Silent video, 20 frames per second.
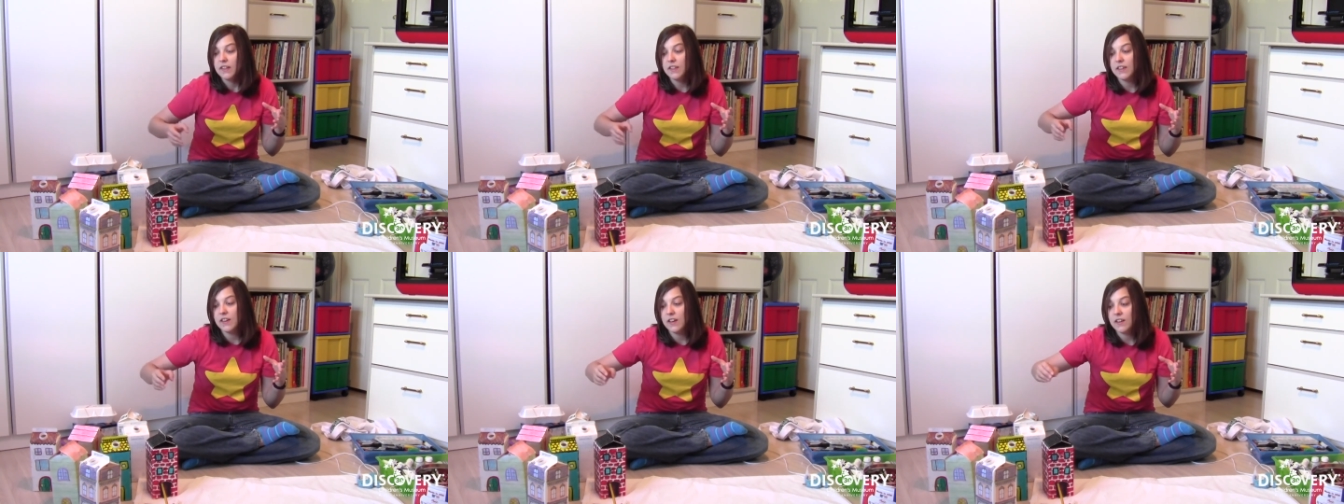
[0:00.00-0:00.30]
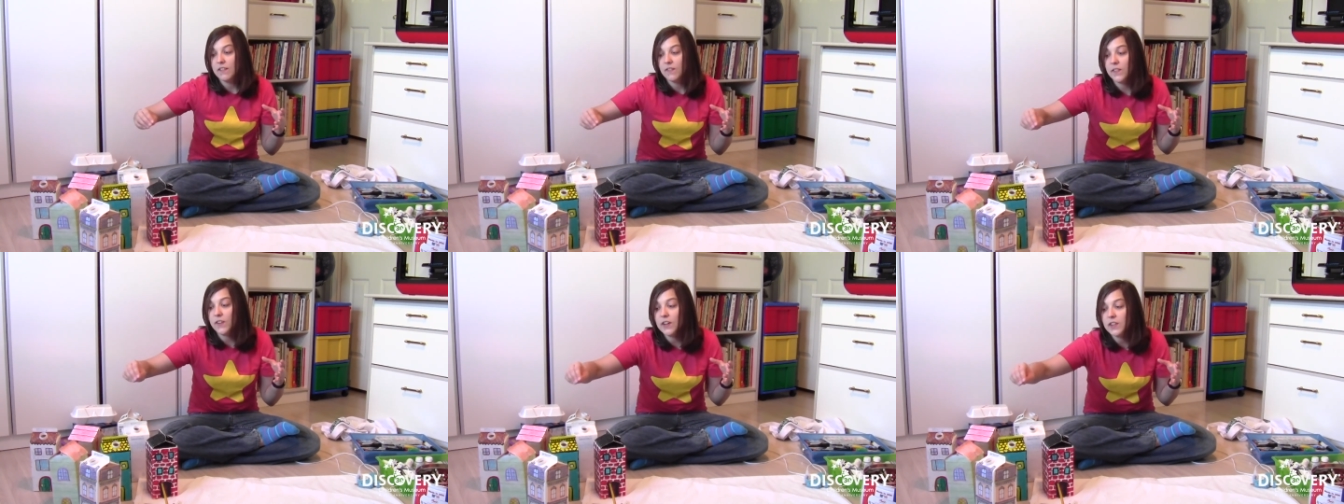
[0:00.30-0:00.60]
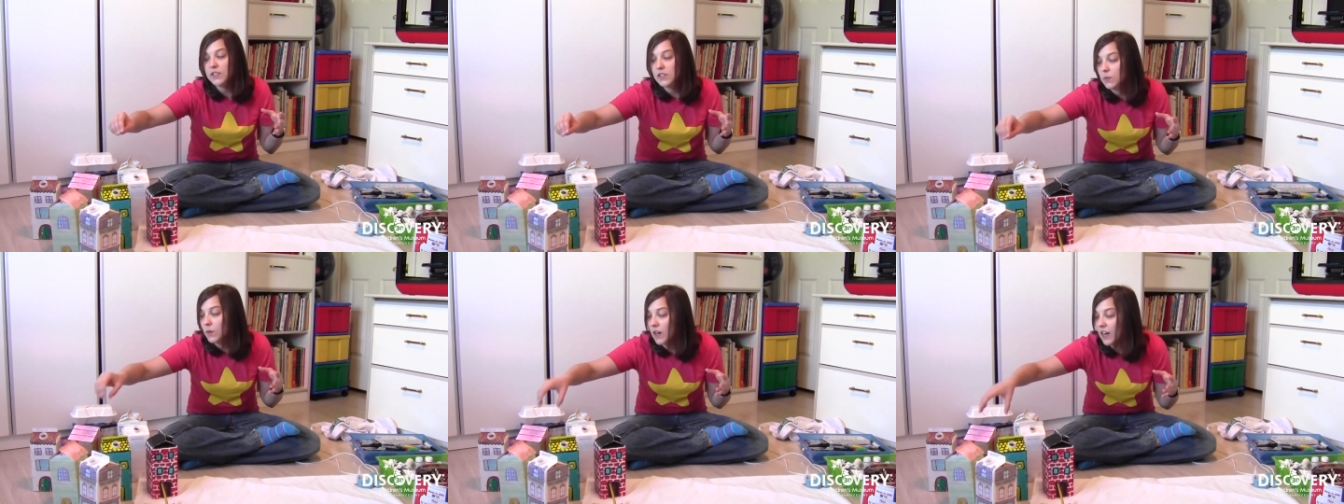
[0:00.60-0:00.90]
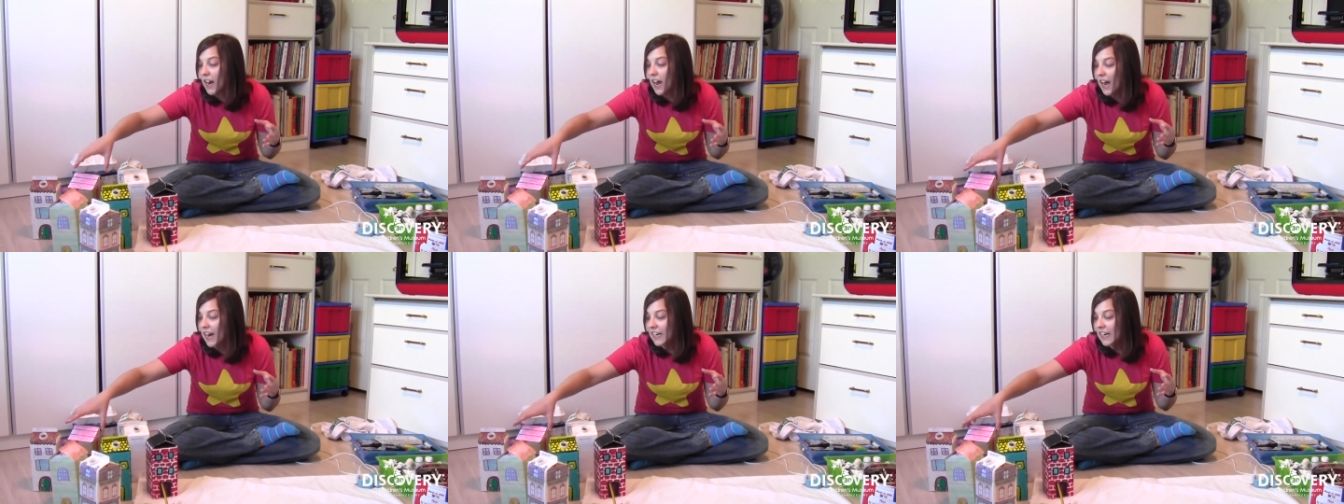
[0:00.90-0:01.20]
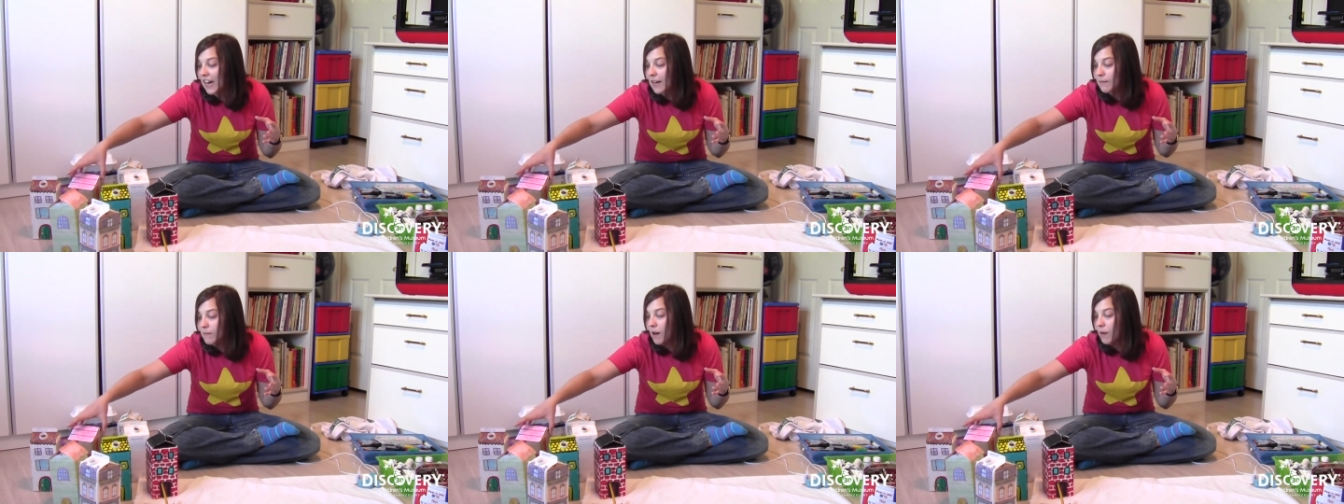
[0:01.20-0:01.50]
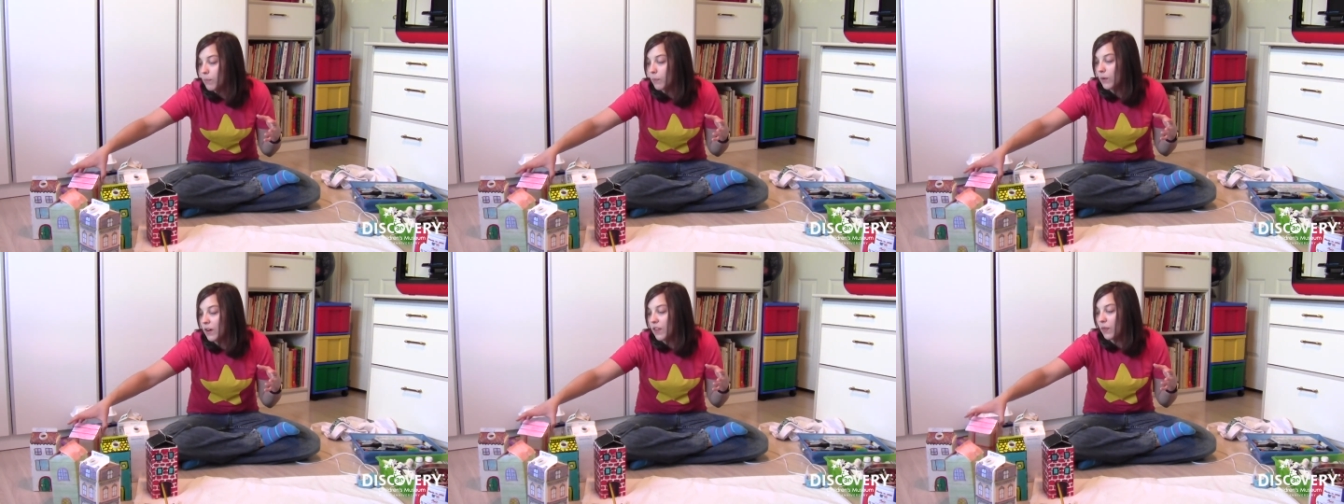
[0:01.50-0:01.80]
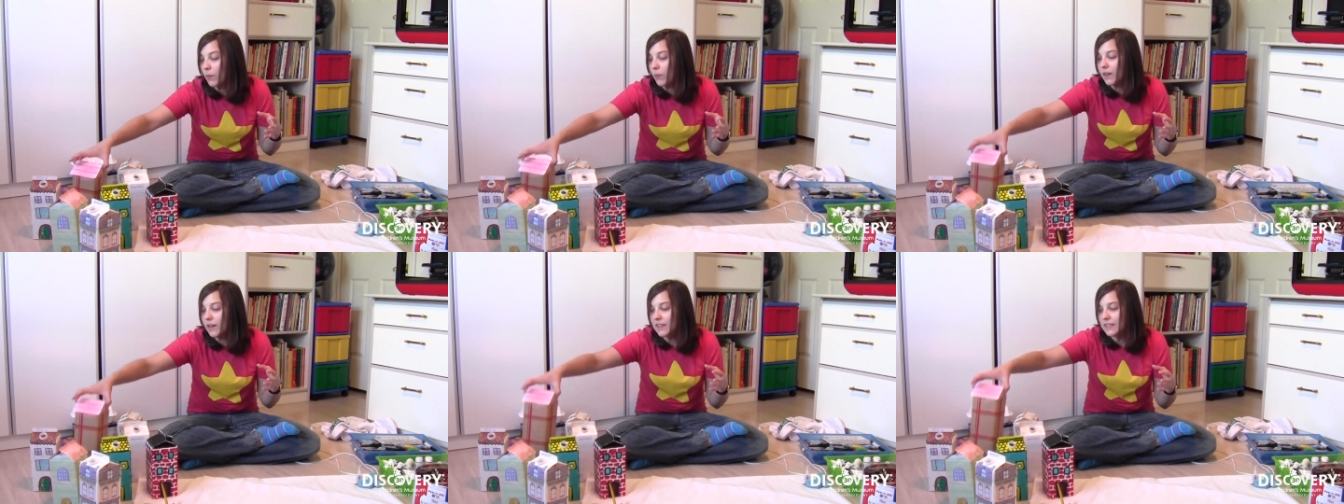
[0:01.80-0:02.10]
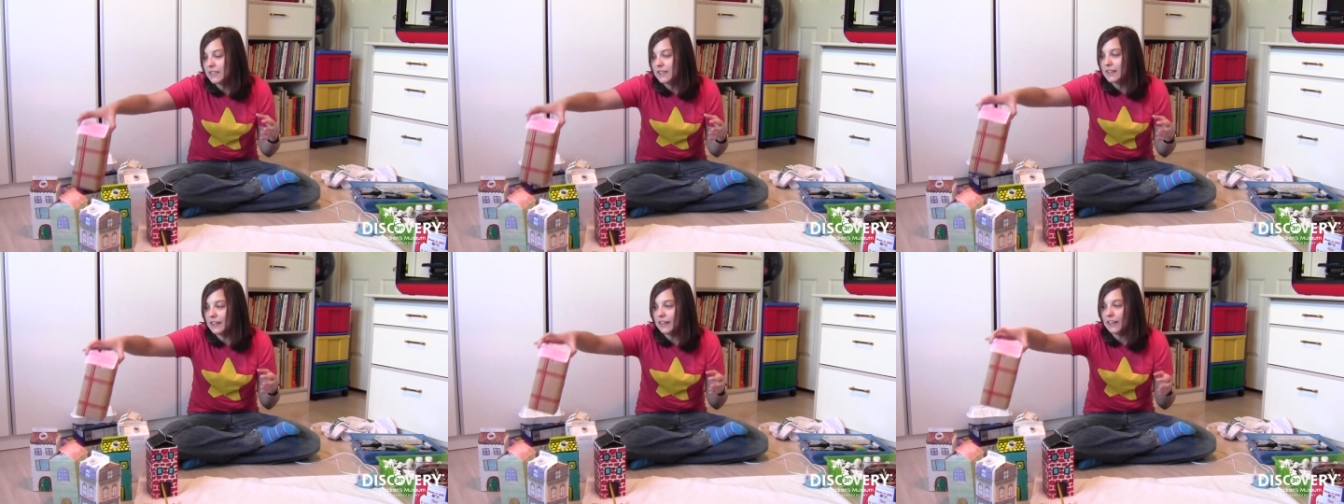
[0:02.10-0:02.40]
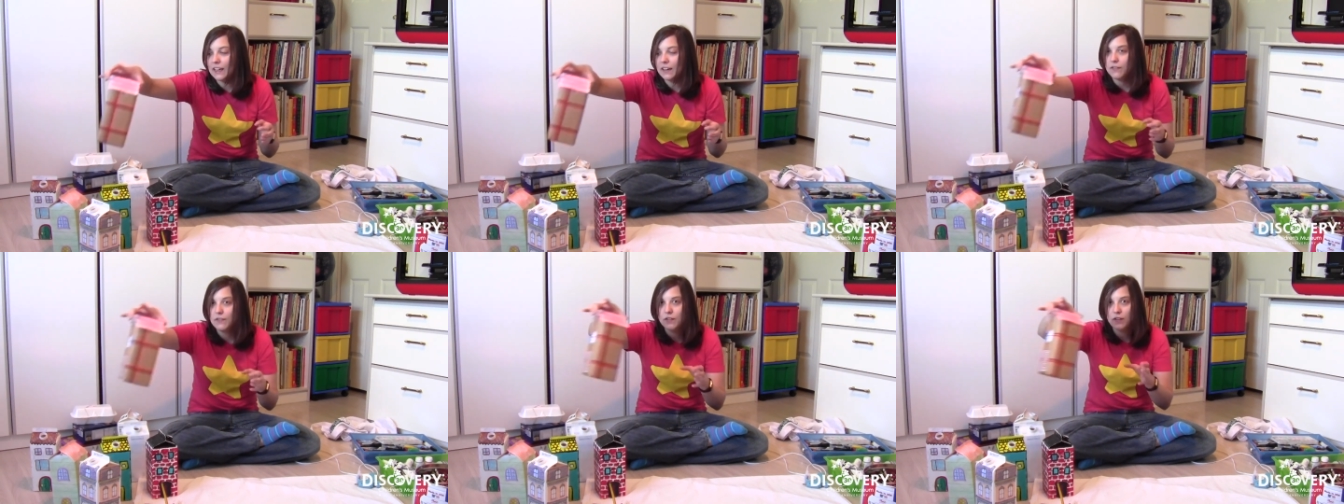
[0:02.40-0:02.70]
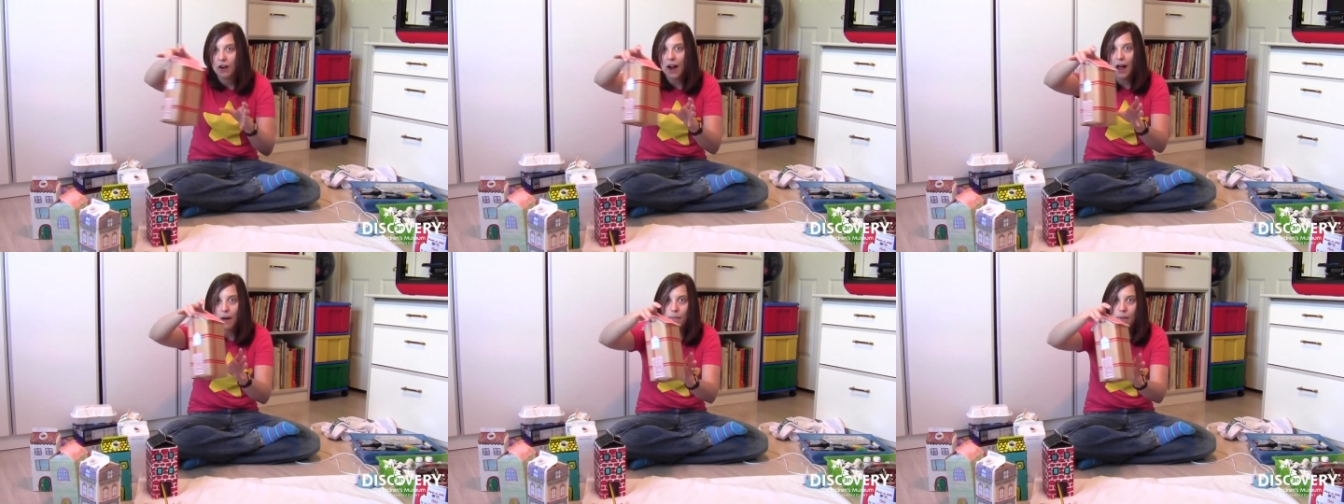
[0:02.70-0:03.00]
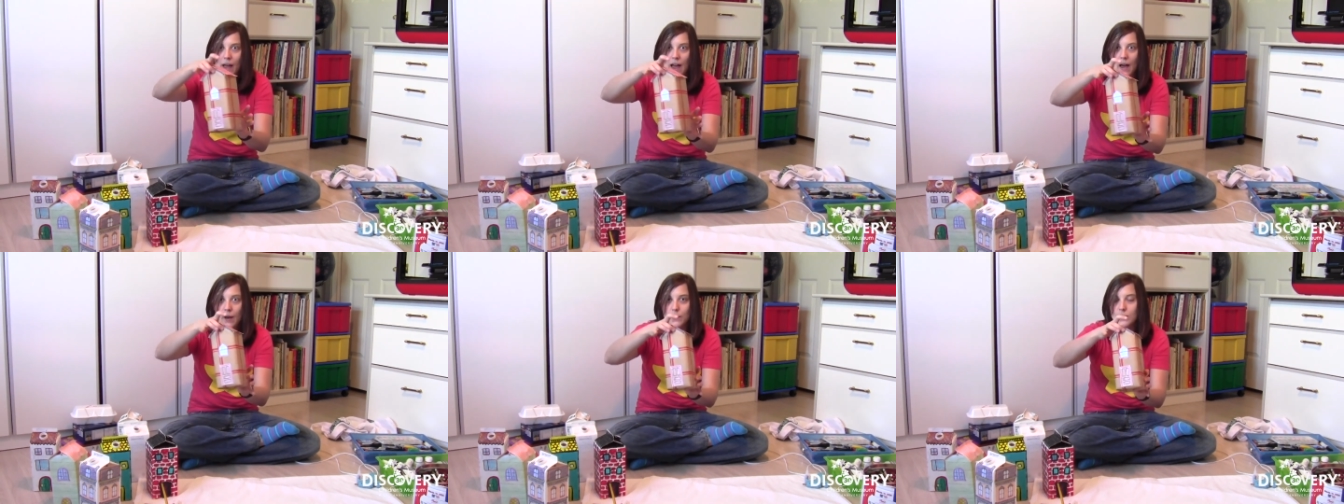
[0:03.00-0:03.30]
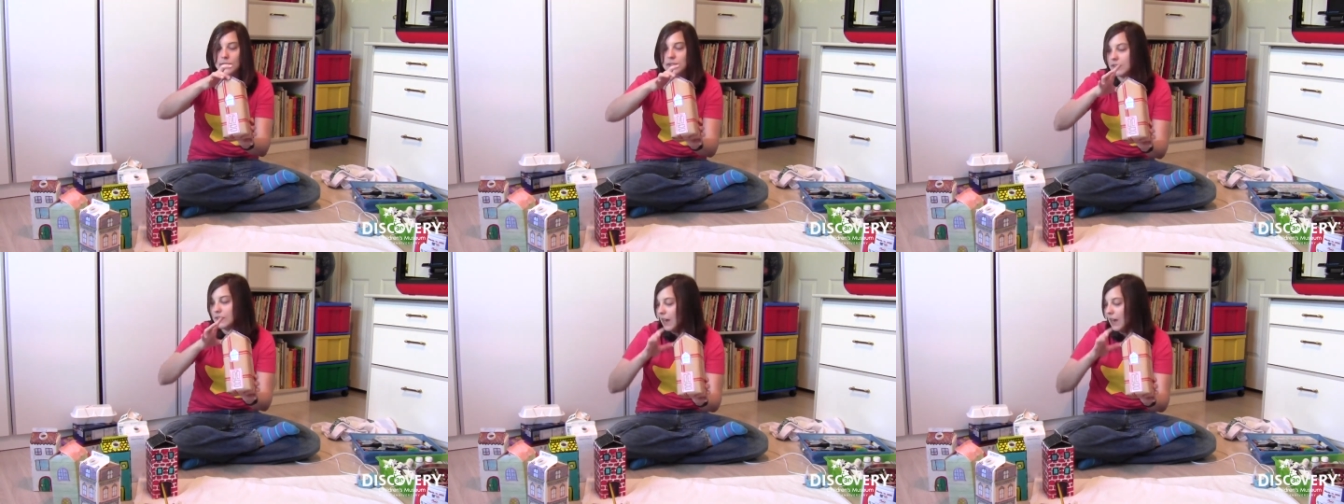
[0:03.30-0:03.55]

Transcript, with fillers: The first one I came up with was the gift wrap house.